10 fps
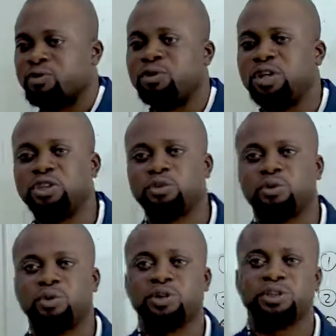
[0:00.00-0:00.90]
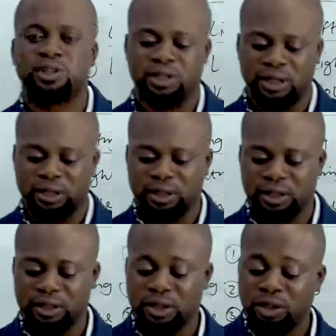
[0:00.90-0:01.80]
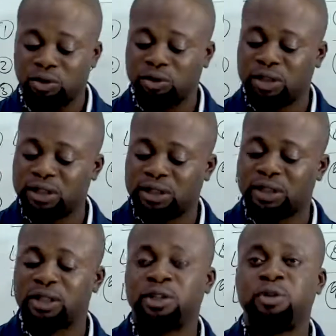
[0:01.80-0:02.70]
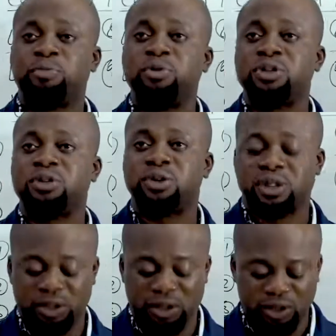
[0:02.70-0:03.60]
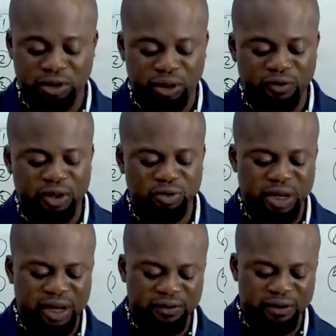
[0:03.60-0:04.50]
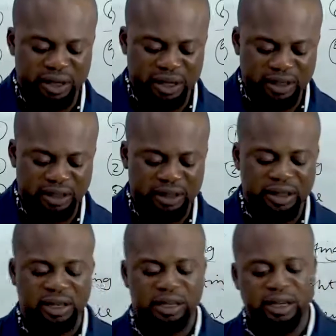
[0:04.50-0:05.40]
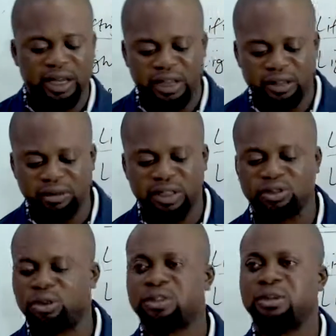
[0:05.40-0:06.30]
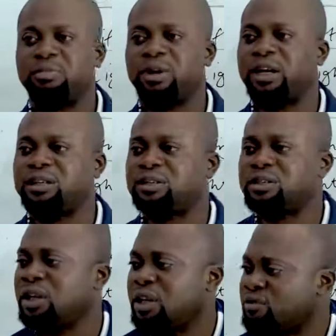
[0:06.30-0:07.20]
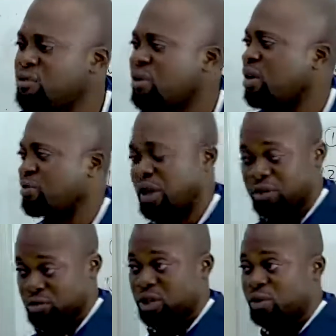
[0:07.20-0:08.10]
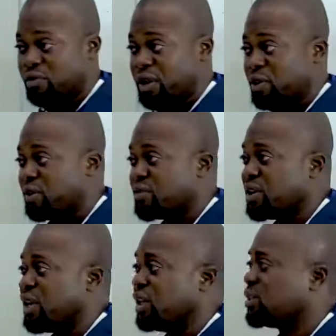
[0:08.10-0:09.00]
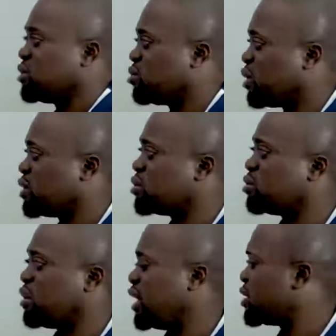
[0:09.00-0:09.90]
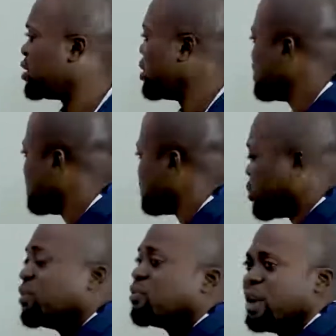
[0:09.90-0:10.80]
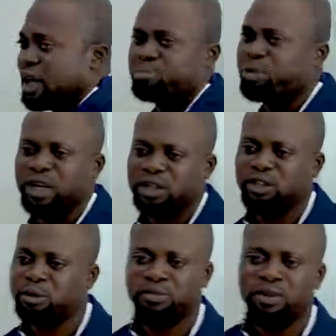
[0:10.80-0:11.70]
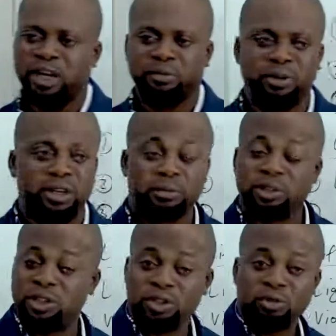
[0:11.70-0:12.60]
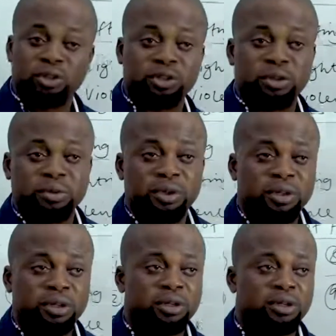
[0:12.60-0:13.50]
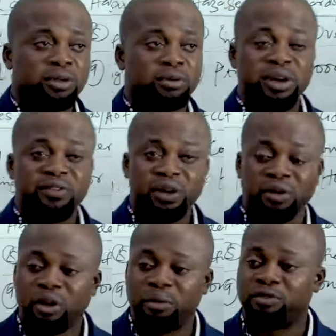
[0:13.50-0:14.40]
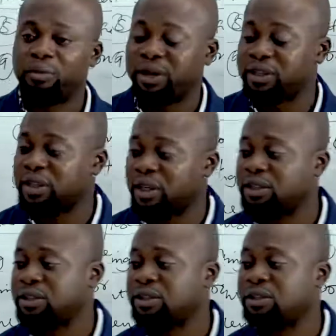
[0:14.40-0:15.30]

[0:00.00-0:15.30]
will lead to what? Accident. So this you put into consideration. Of course, we have other, like you can talk about, like you say, overconfidence. You want to like, some of you like play, some of you like play. But this workshop, whenever you come for practicals,